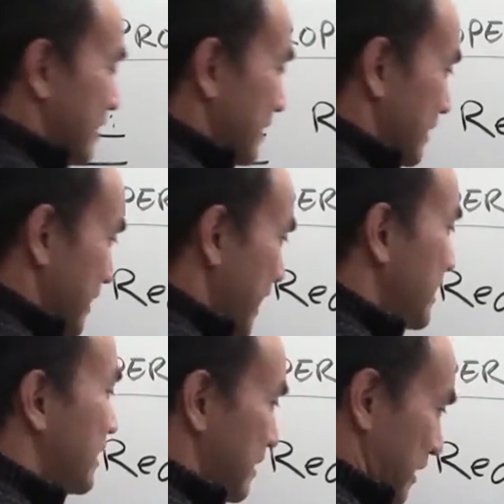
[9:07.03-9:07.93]

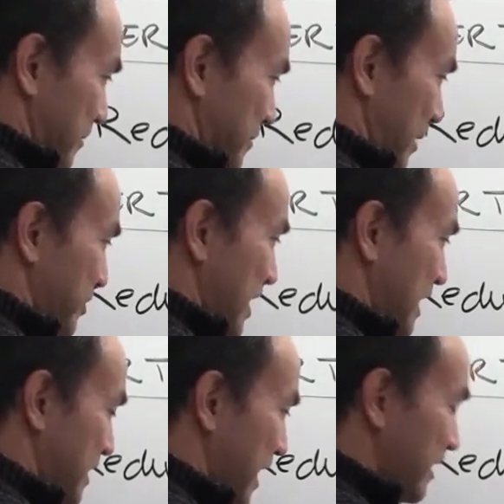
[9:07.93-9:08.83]
technically, I'm
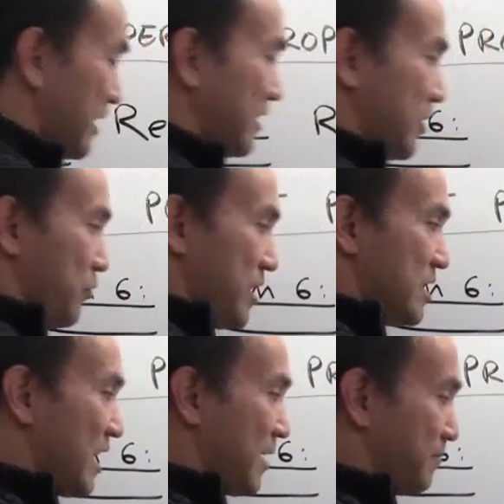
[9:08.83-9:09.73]
saying technically we
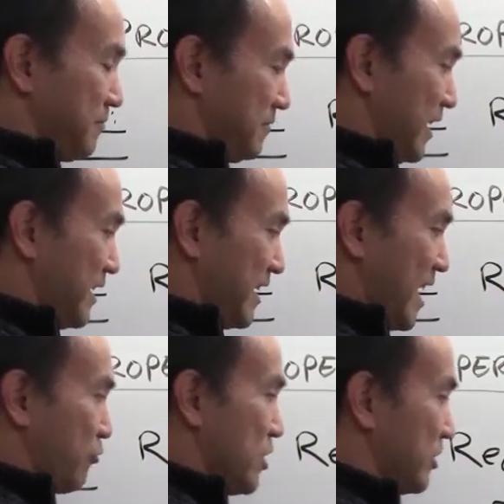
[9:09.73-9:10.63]
could have, and then
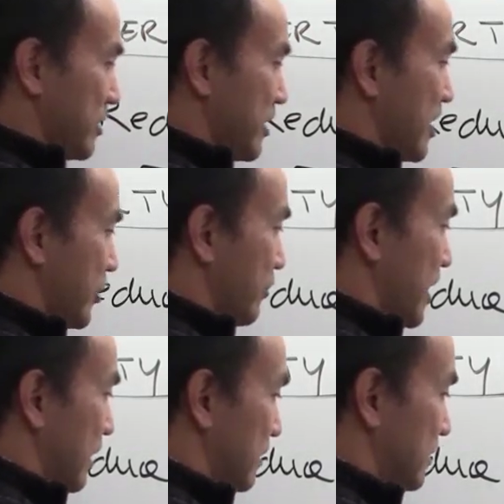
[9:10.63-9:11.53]
that will turn into
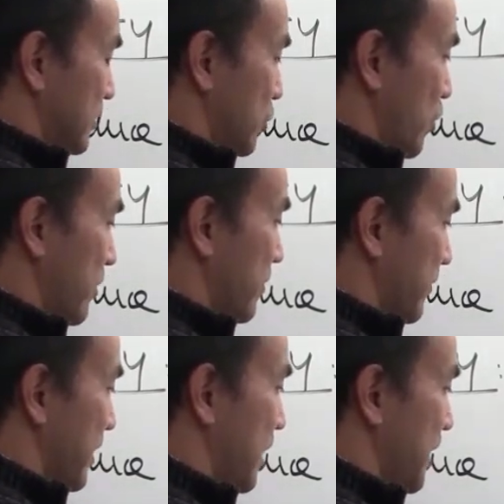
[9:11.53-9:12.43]
a square root of
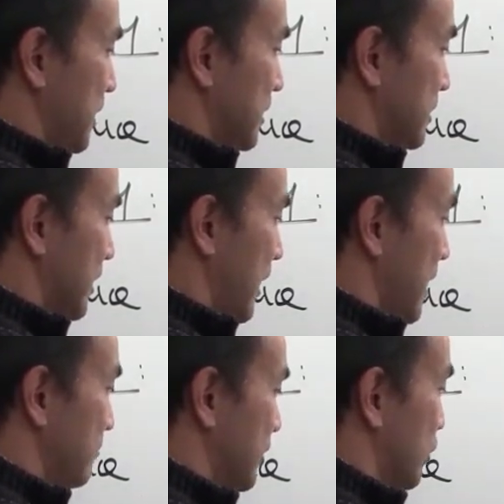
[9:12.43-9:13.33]
9
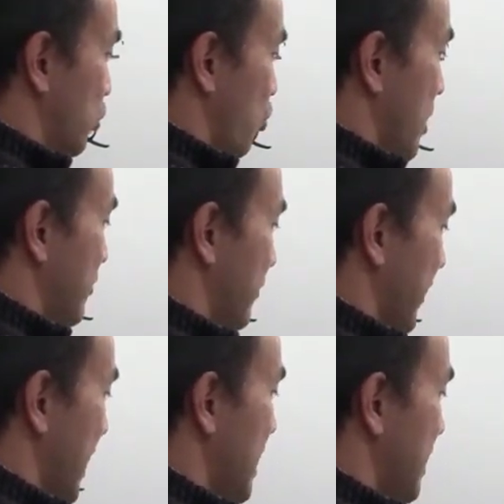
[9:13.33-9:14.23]
times a square root of 80,